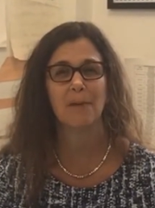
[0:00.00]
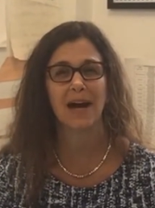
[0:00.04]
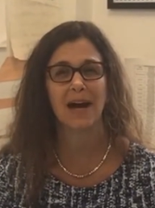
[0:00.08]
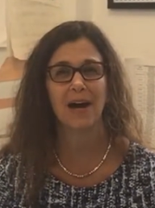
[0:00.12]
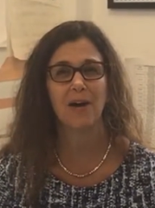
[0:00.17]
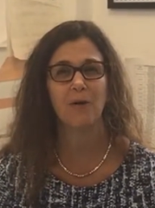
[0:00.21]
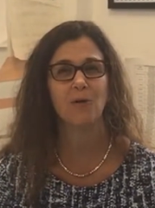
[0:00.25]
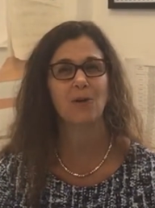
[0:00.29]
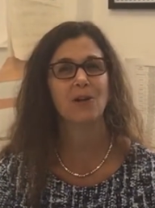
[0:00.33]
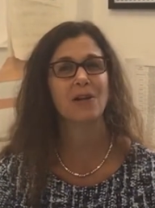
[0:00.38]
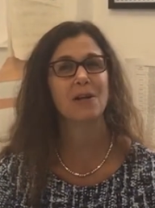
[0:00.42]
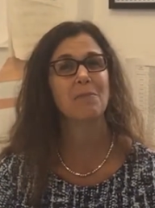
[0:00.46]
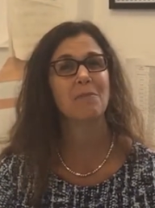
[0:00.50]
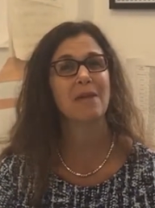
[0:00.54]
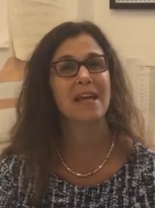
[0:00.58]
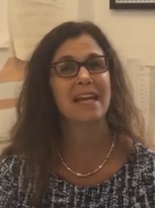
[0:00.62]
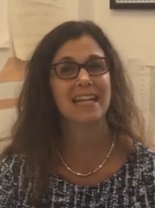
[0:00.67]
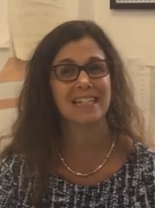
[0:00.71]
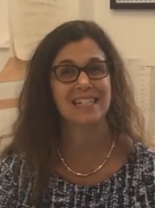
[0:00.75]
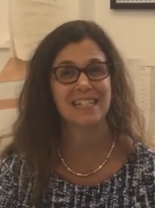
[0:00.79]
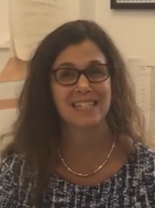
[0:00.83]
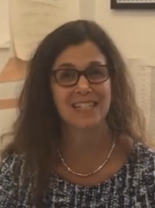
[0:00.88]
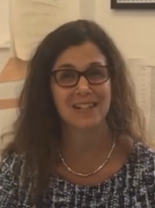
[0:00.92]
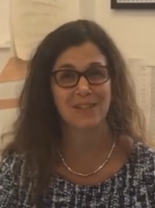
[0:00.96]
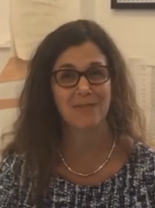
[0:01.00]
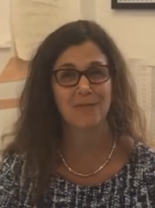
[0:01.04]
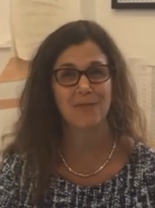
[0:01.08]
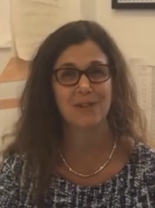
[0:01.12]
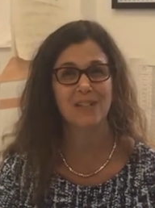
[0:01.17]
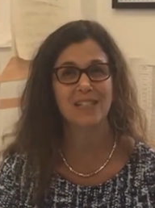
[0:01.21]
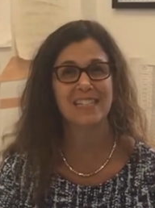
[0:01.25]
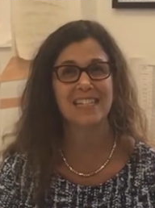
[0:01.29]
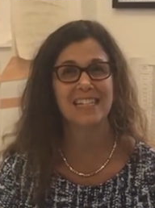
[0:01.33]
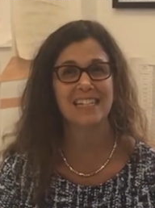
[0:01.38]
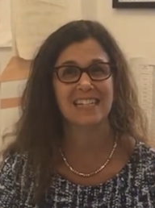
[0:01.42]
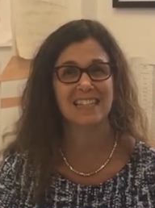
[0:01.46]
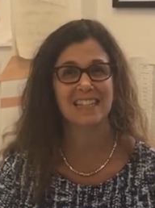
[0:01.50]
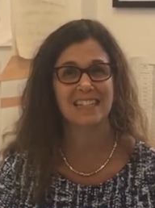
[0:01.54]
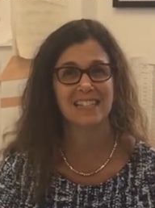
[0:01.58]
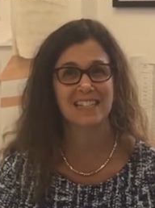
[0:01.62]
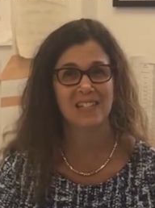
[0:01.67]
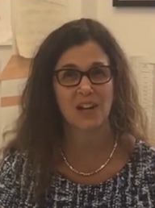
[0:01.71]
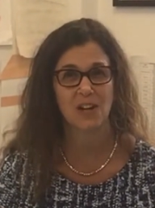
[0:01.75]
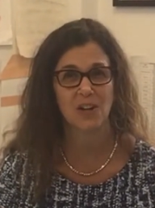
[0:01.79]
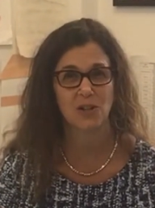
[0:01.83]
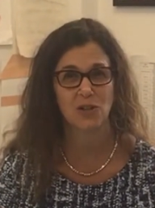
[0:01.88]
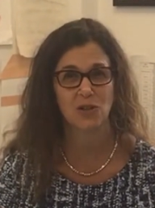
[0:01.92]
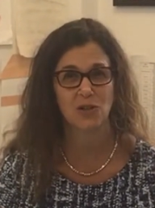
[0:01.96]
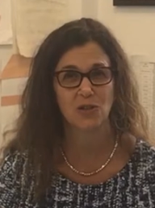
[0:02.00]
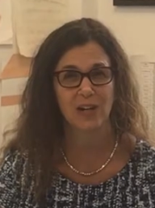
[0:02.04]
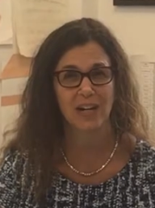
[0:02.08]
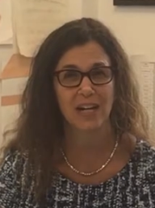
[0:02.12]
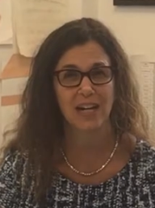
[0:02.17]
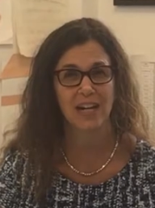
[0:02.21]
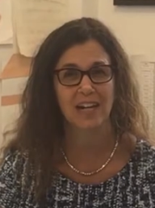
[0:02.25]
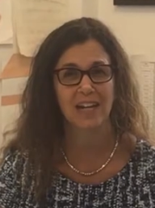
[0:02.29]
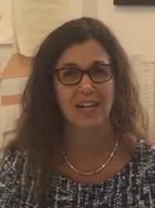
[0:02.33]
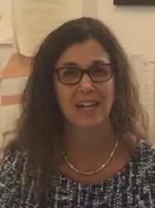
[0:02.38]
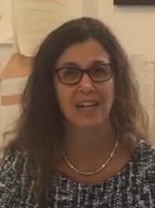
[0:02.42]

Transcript: power to make a difference in this country.